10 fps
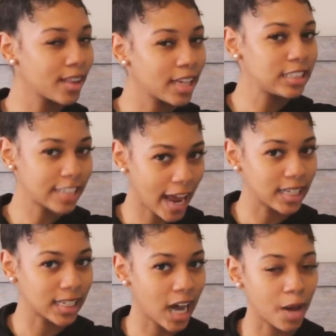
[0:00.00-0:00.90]
let's chat
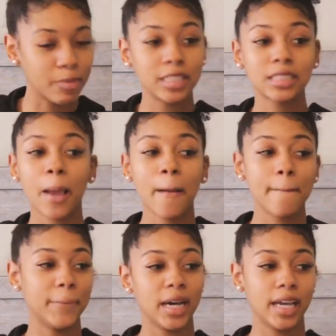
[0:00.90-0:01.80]
in the comments
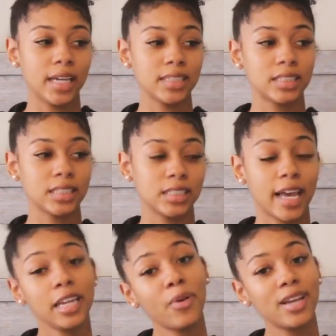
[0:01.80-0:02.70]
but uh,
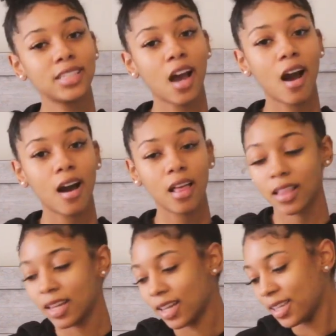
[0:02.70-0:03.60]
anyways y'all
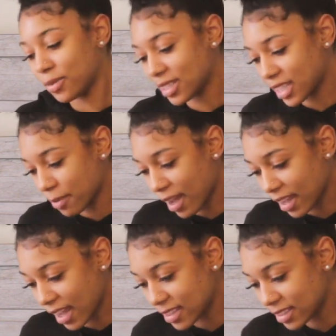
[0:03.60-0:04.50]
uh, you want to say bye
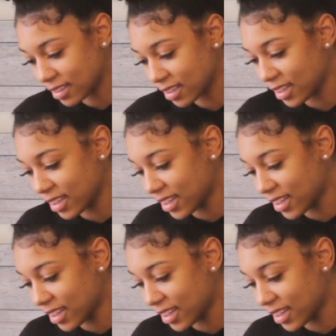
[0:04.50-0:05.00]
kyson